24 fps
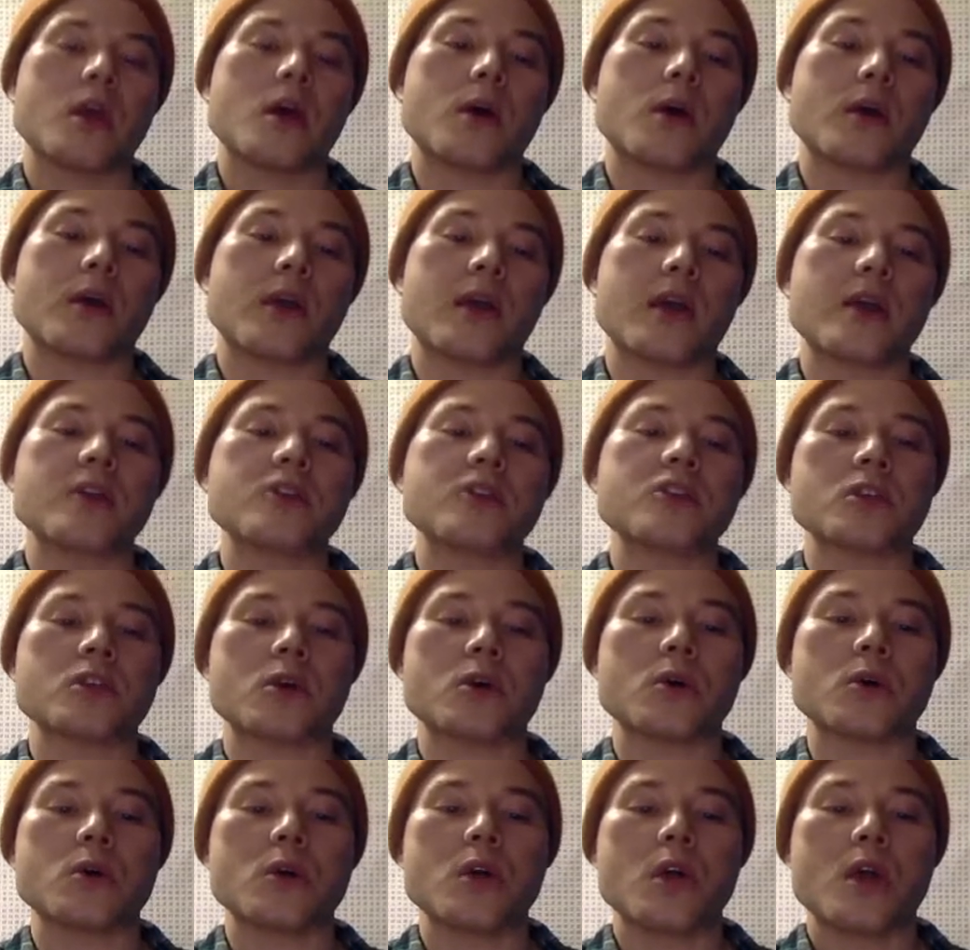Okay,
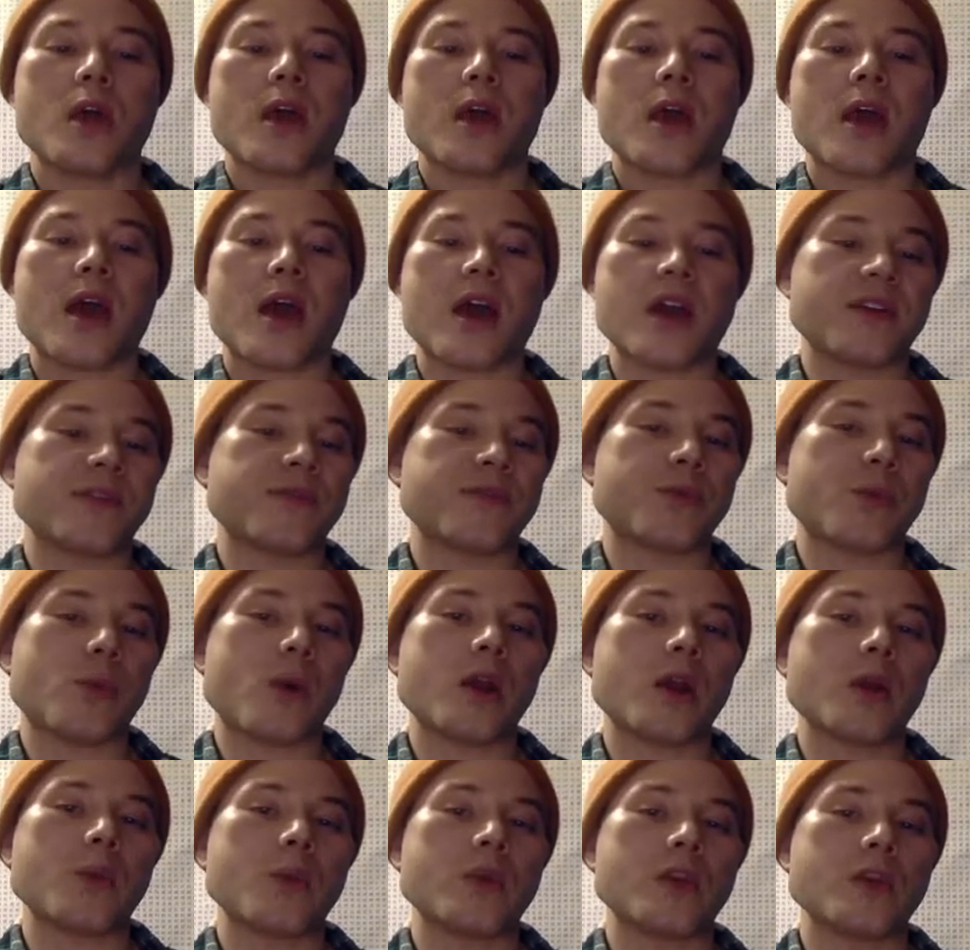so
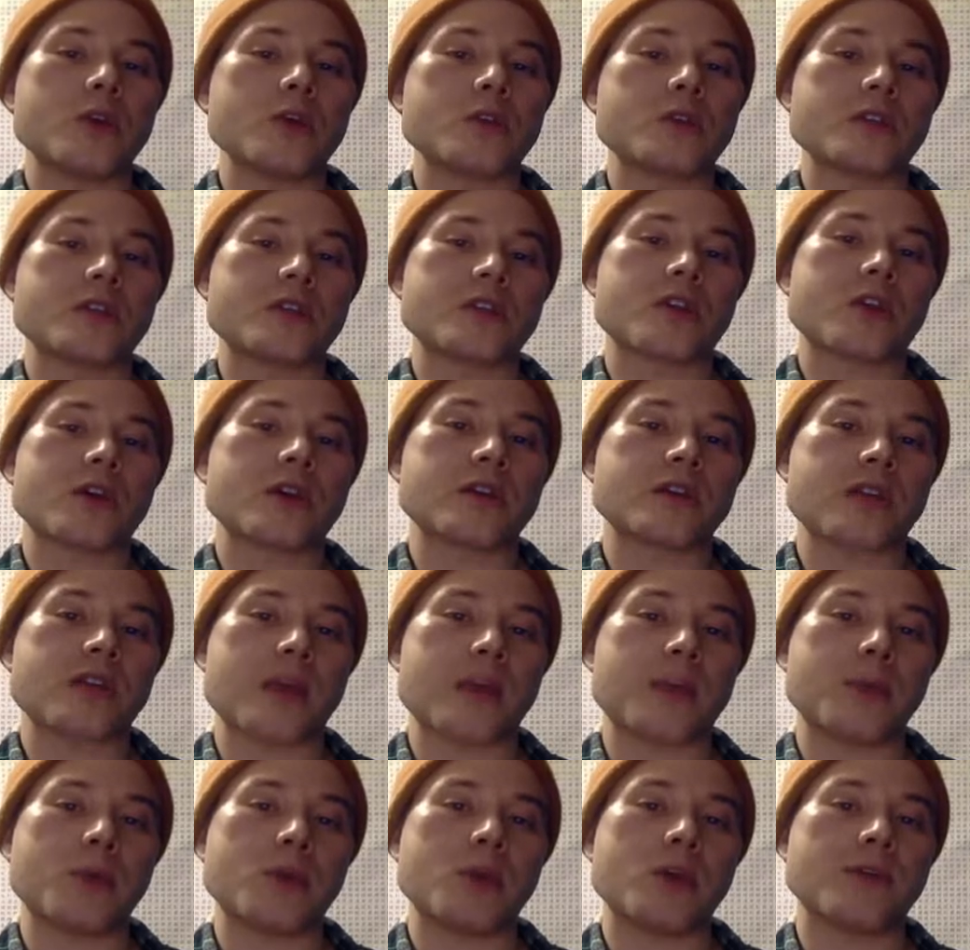NF1 we used as our
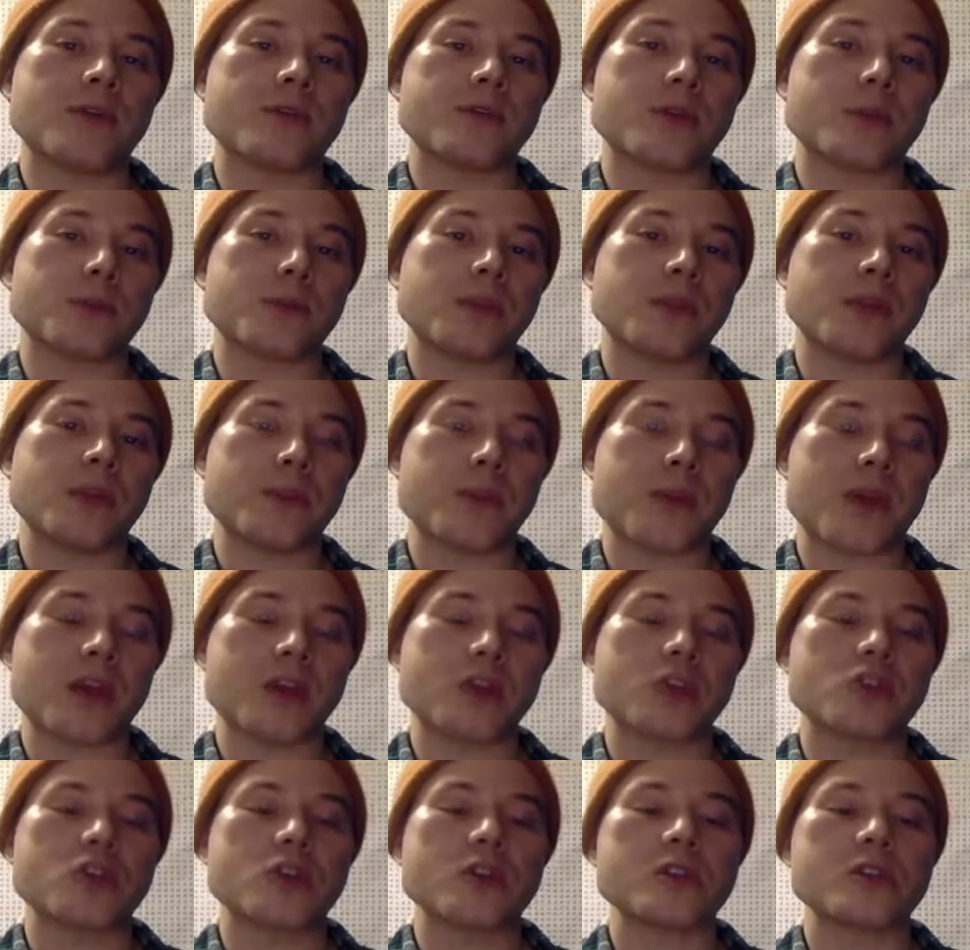example of complete
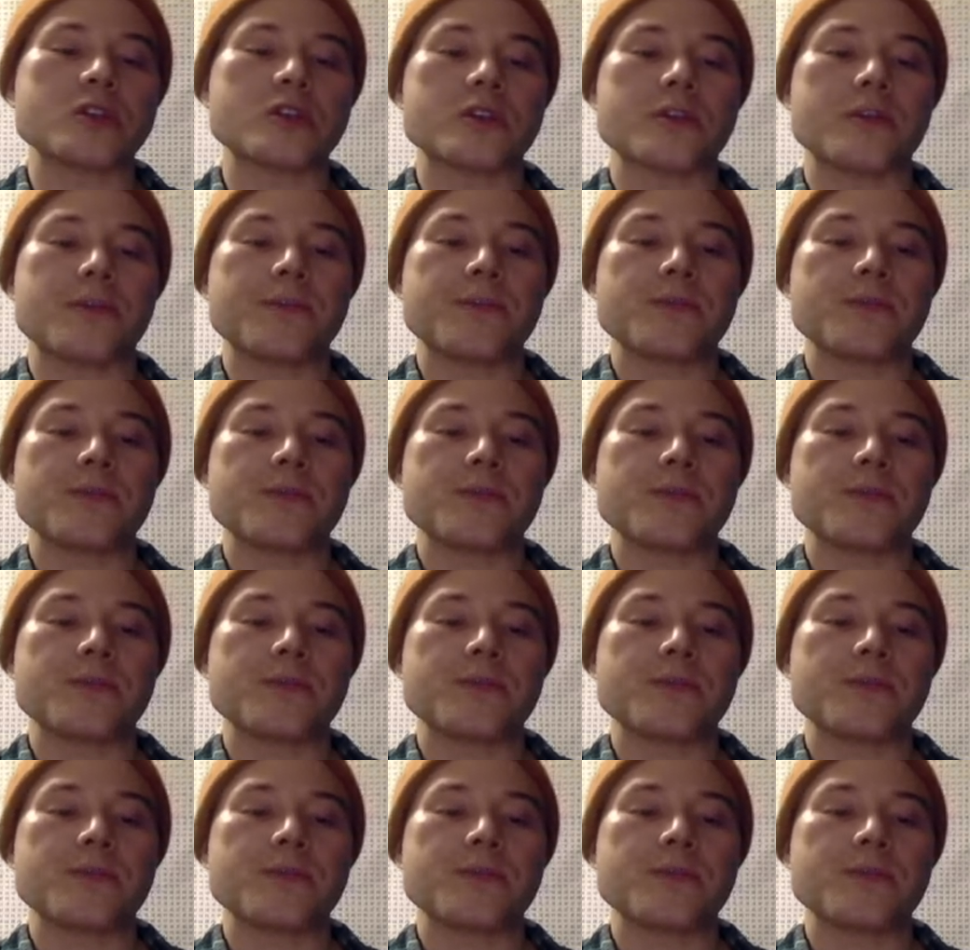penetrance.